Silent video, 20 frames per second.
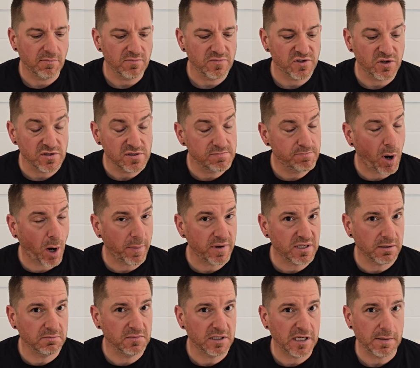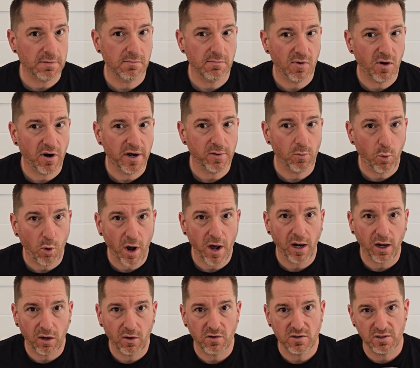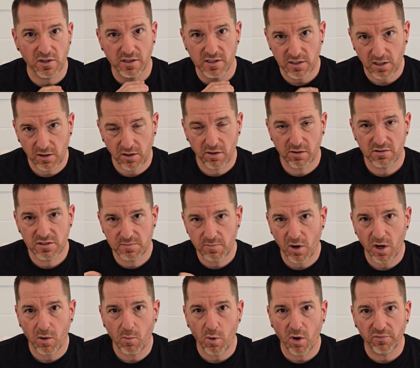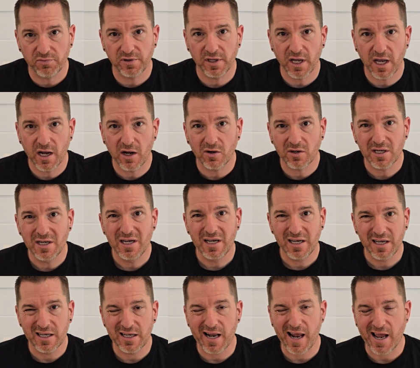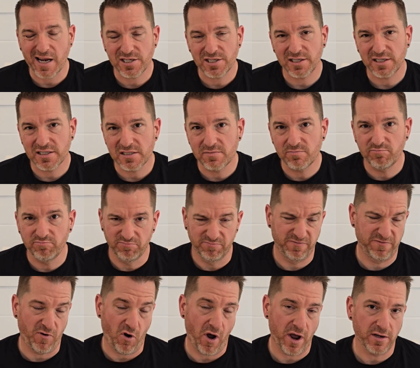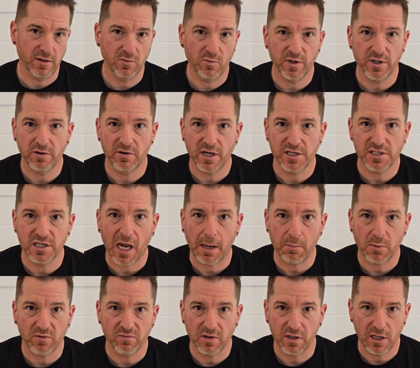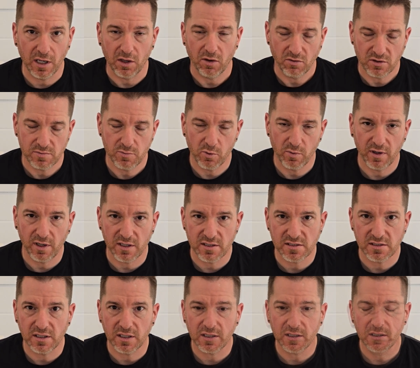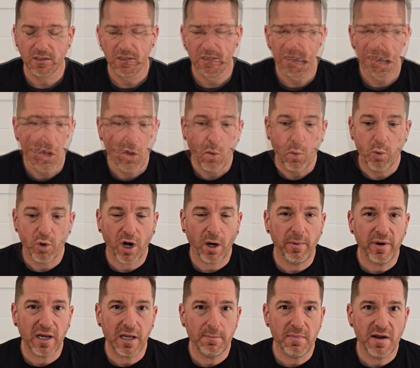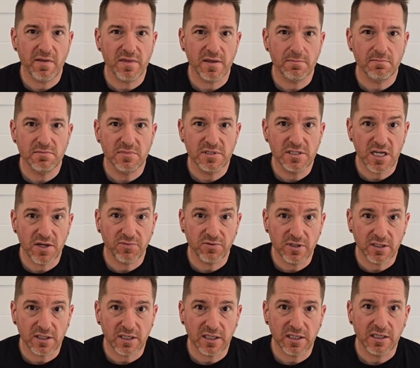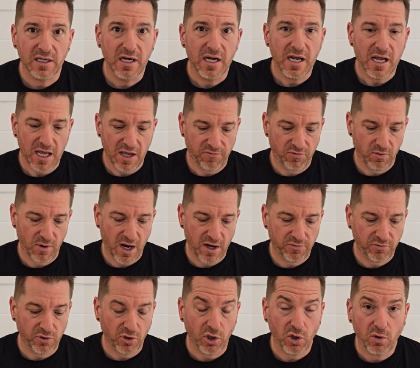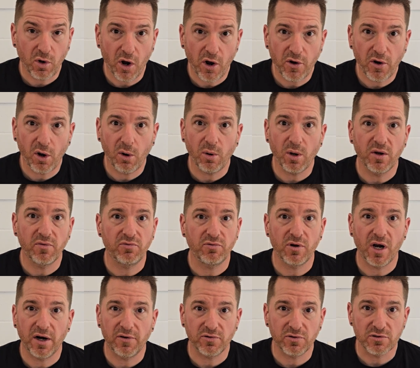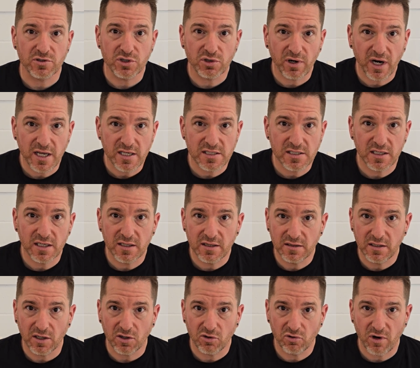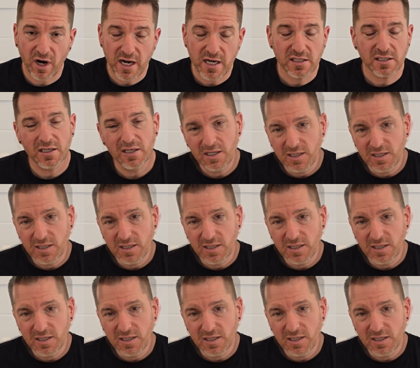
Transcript: So it's probably something to keep in mind. While it looks like a lot of smoke wafting out, it actually is fine when you're actually having it, it looks more realistic. Would I recommend them? Definitely. If you're after a chrono, if you're after a tracer, they're great.